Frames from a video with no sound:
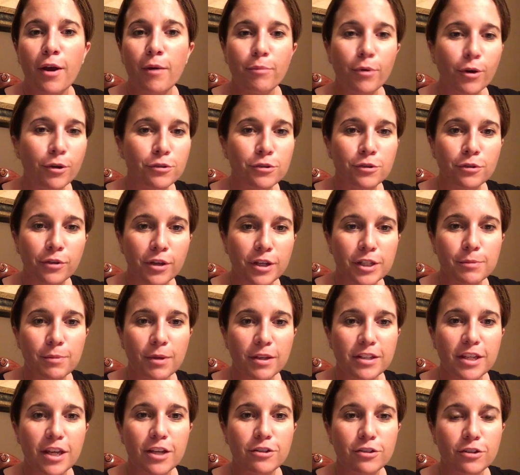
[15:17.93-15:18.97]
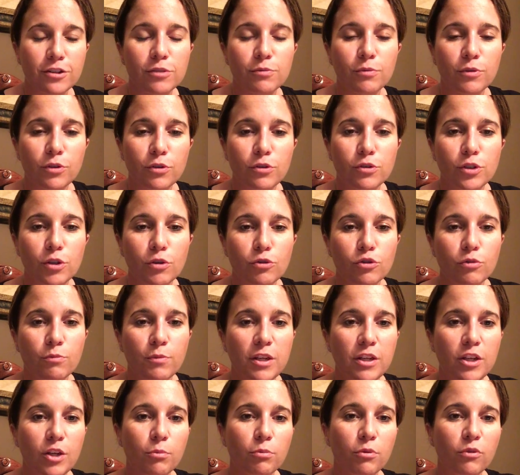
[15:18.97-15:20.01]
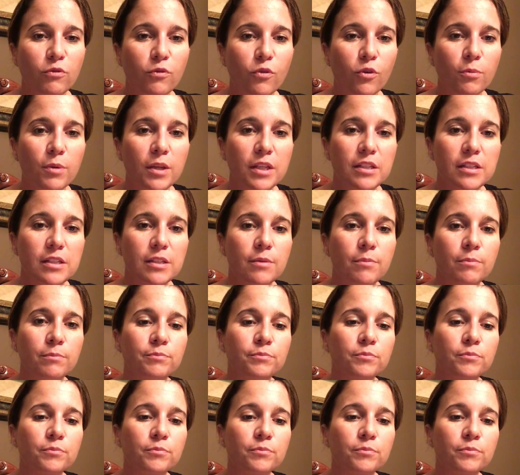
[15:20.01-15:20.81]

personal expectations with your social media performance.